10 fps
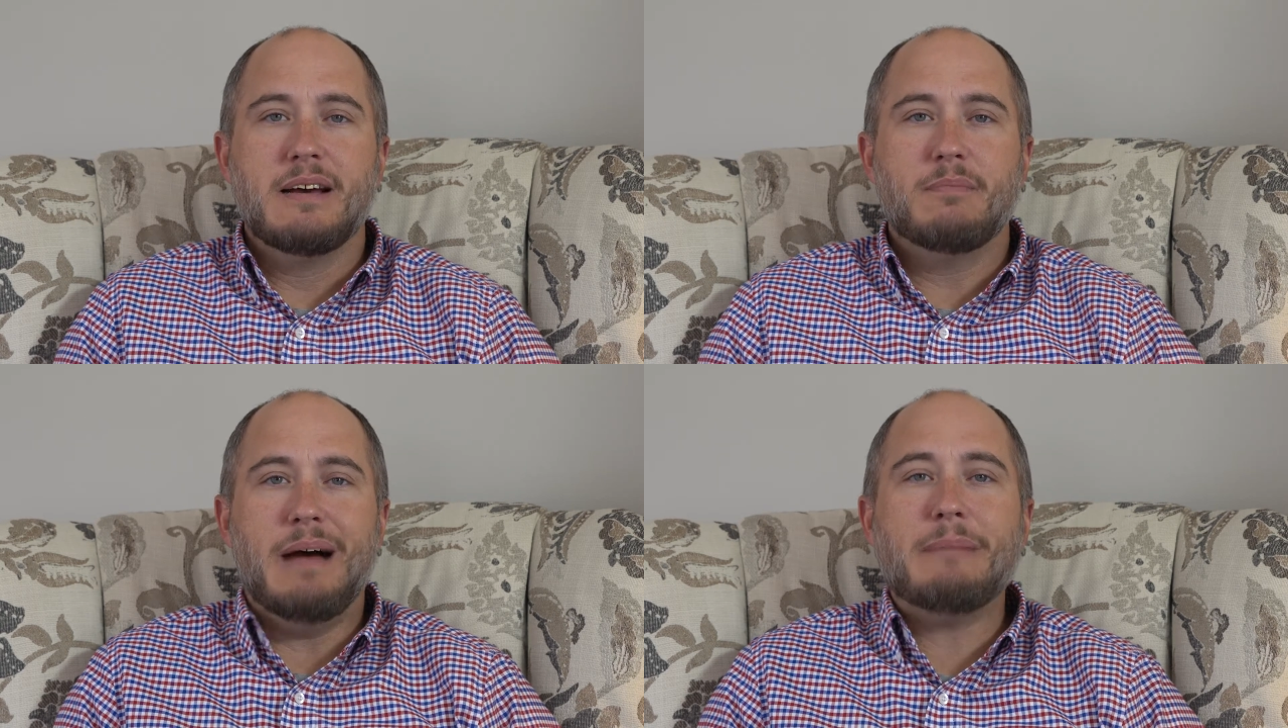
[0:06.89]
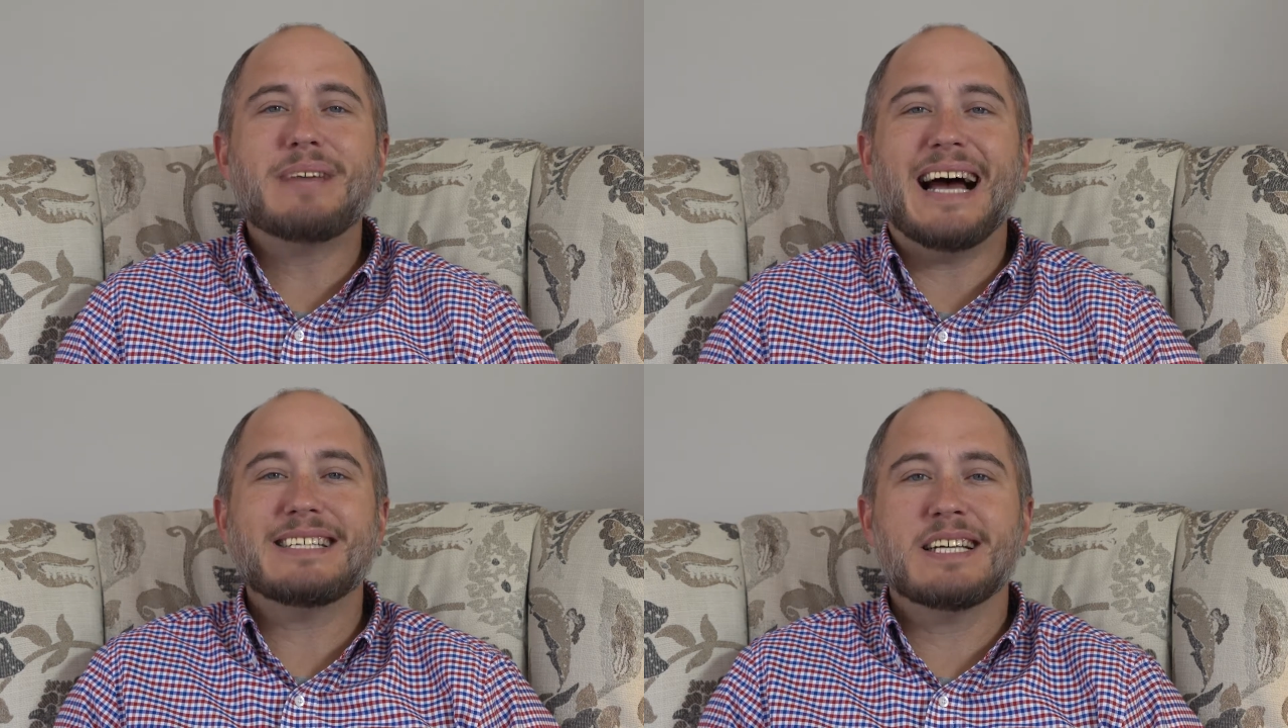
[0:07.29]

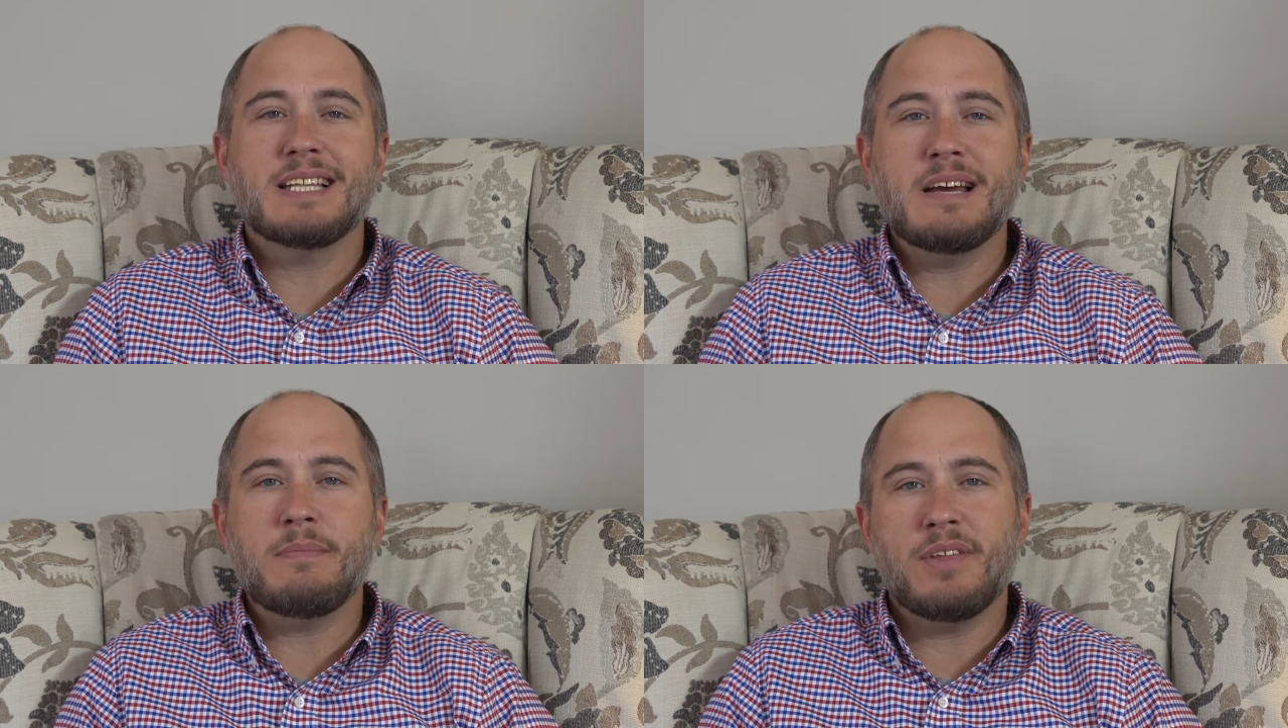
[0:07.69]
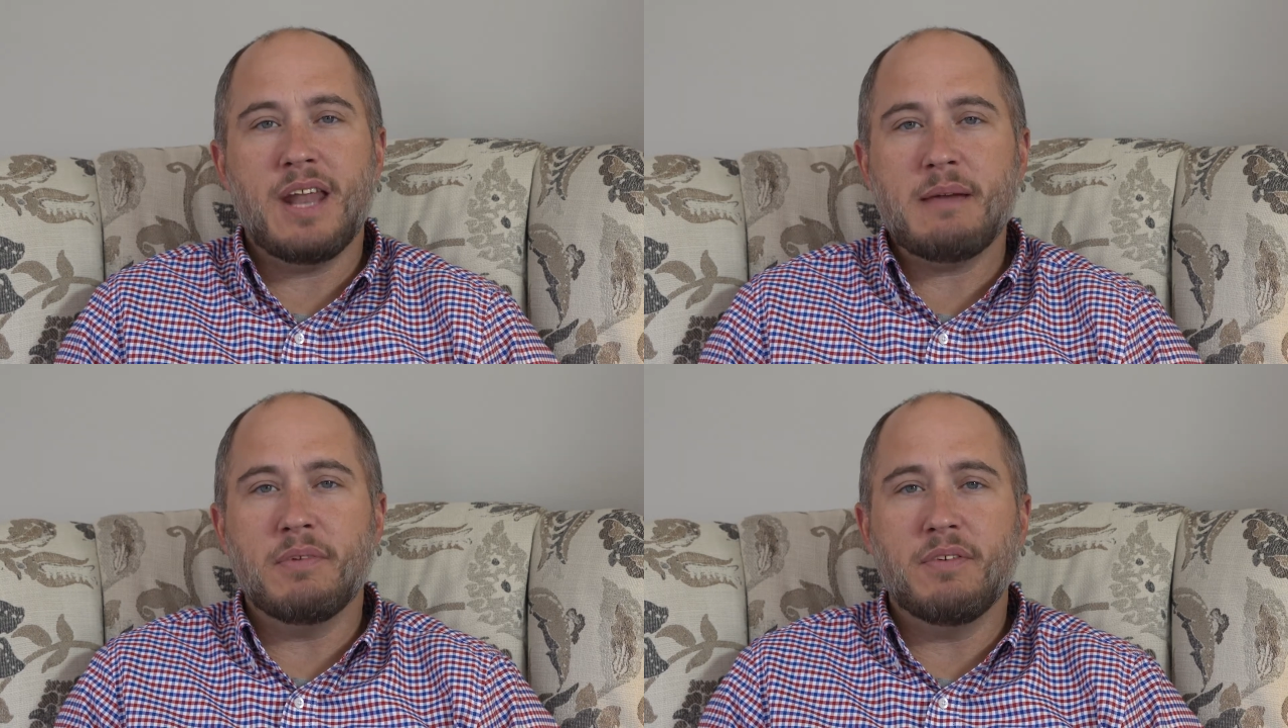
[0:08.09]
baptizing them in the
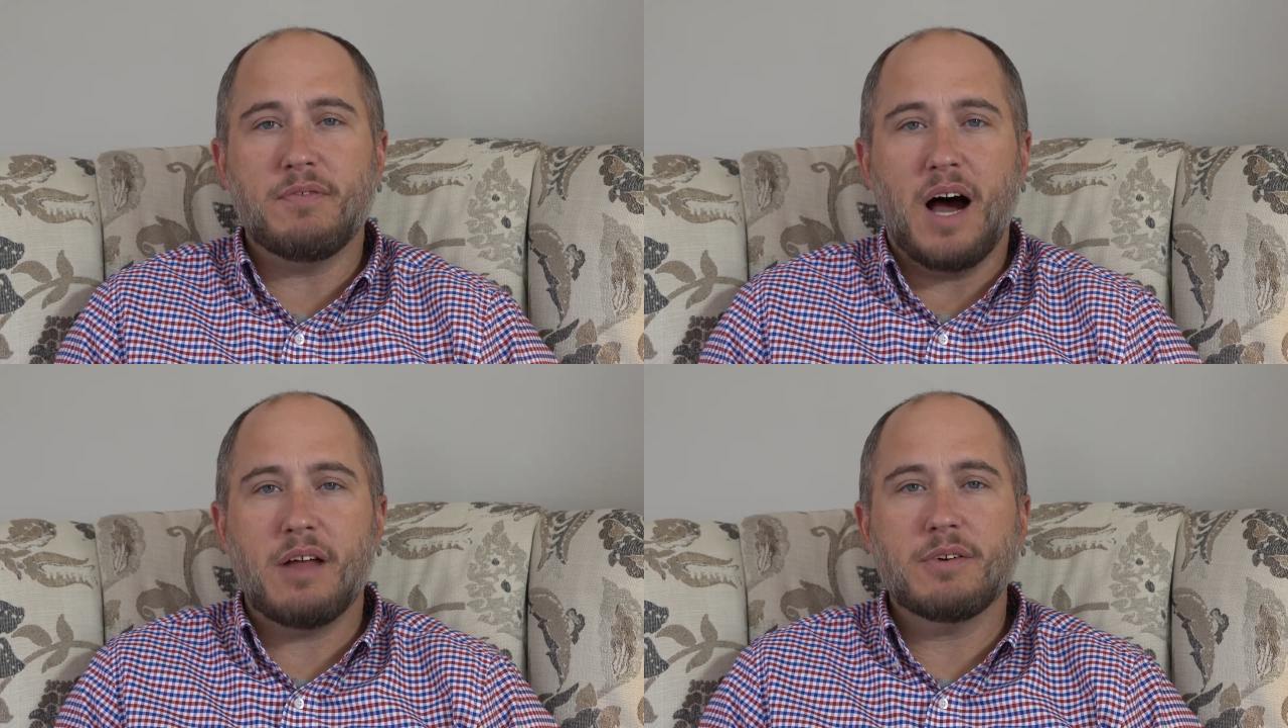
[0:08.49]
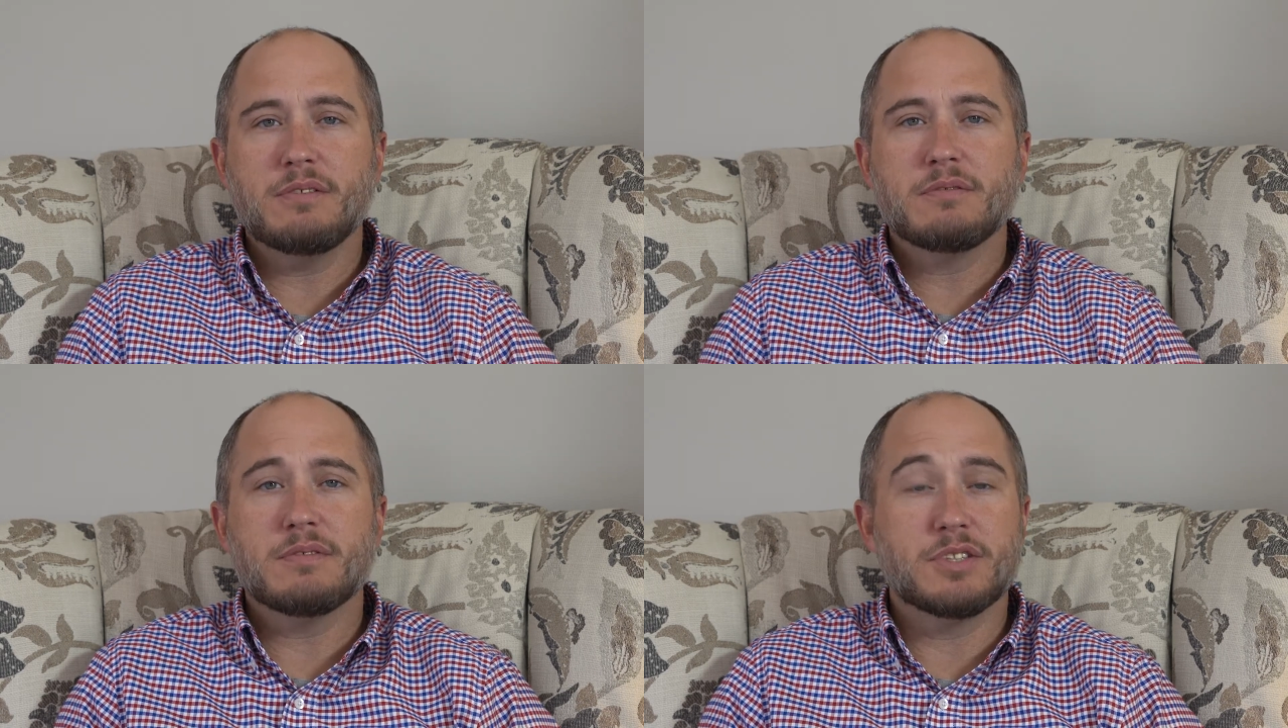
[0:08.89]
name of the Father,
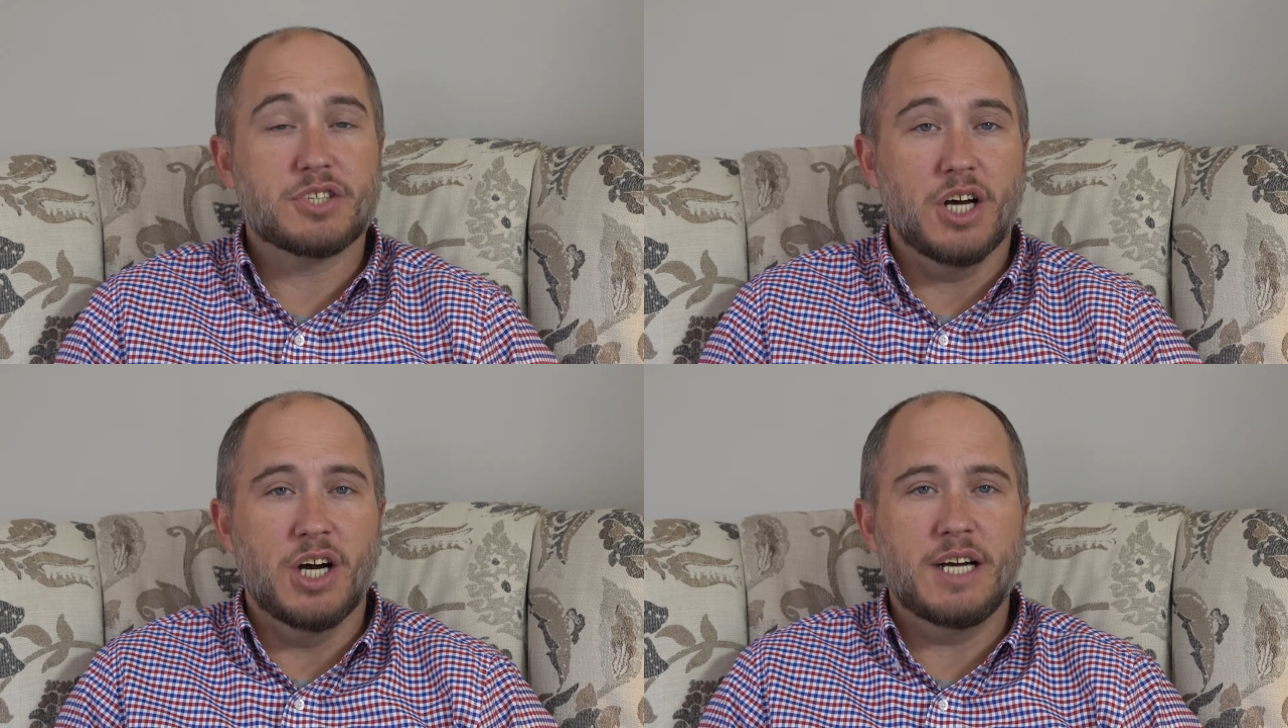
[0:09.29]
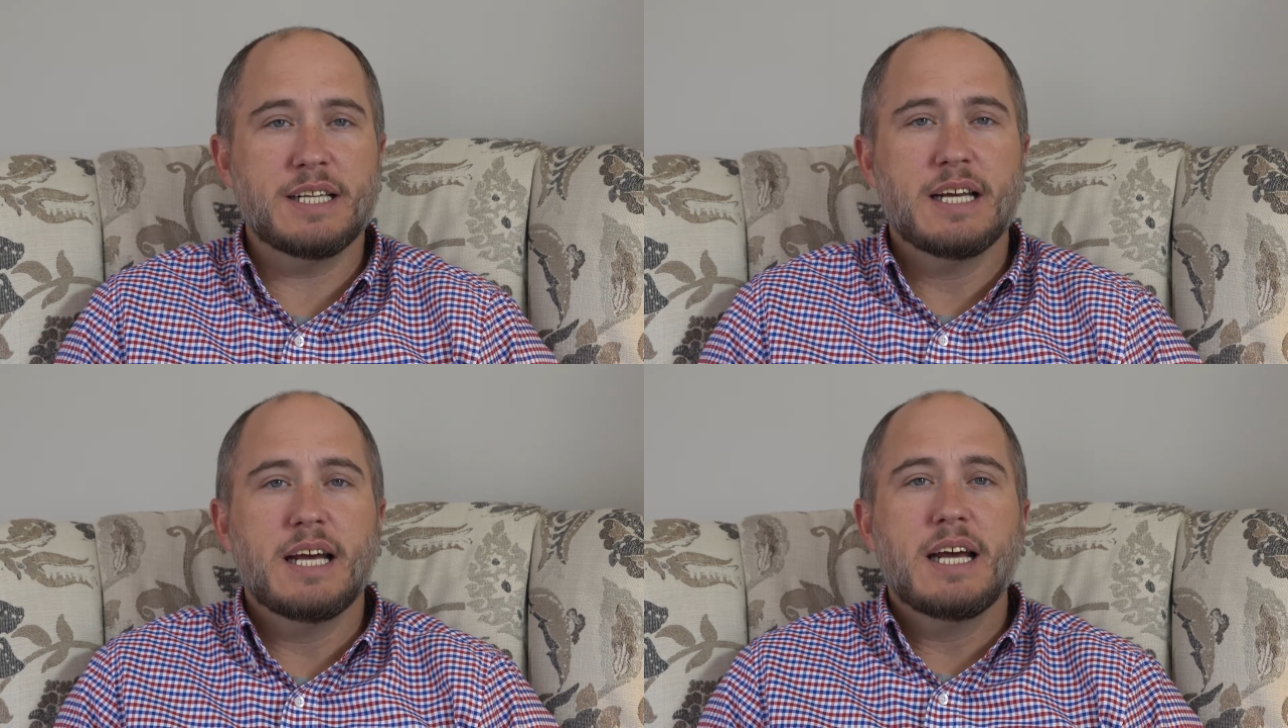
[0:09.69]
the
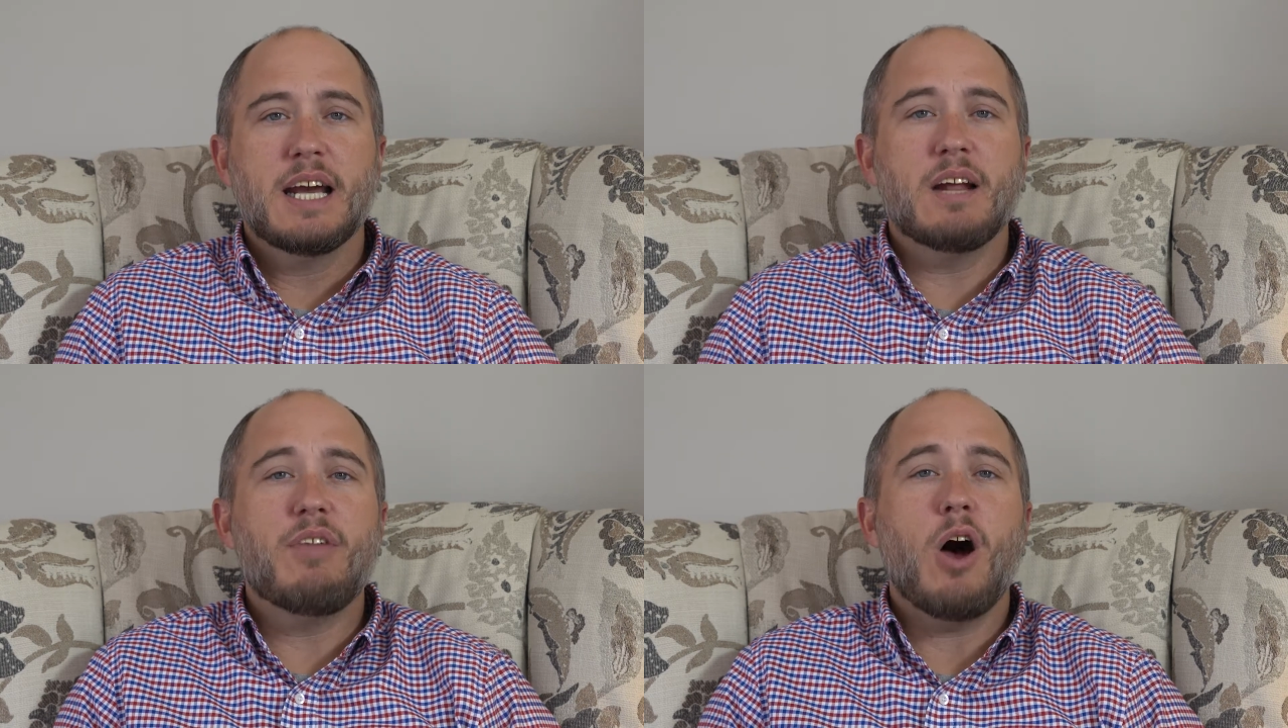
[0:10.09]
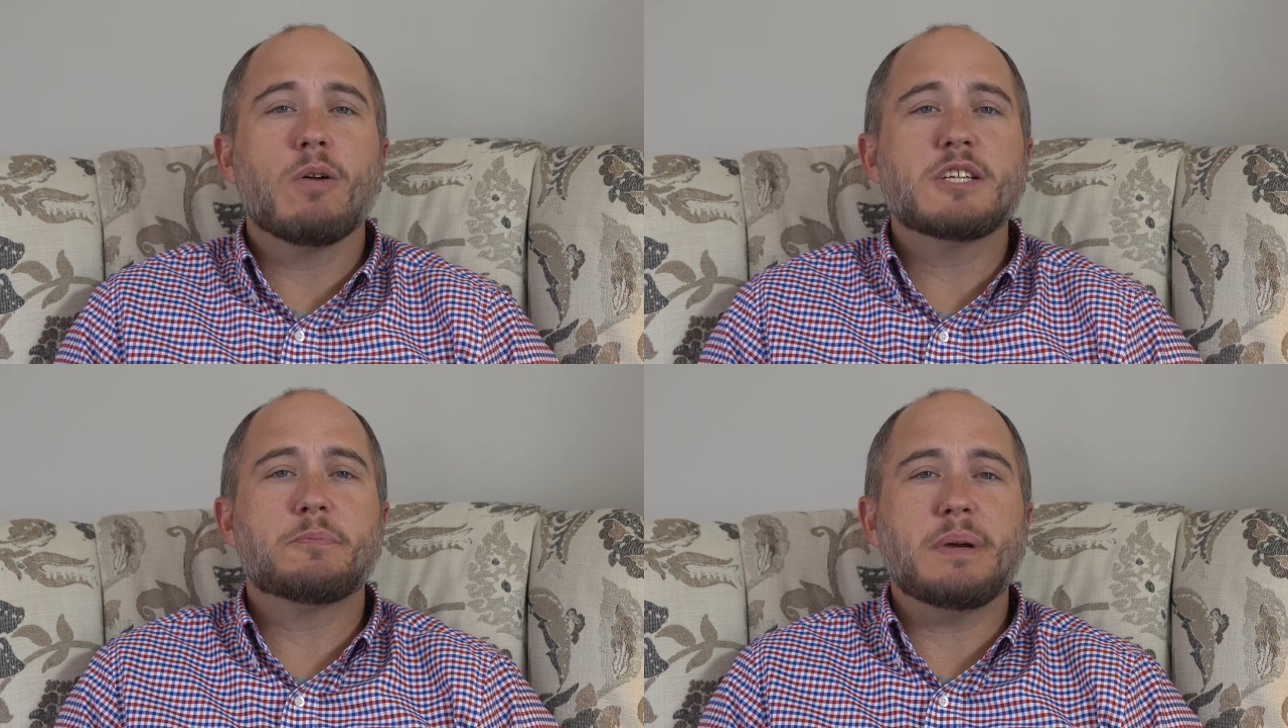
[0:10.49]
Son, and of the
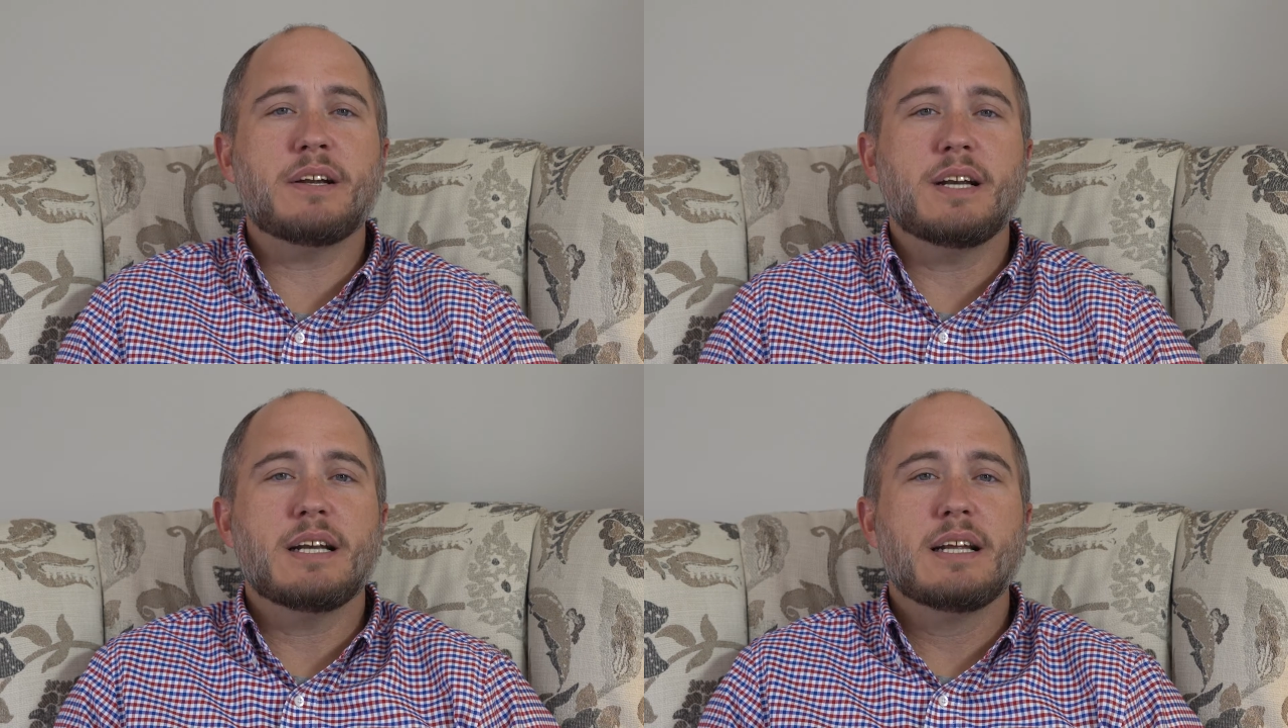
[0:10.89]
Holy Spirit,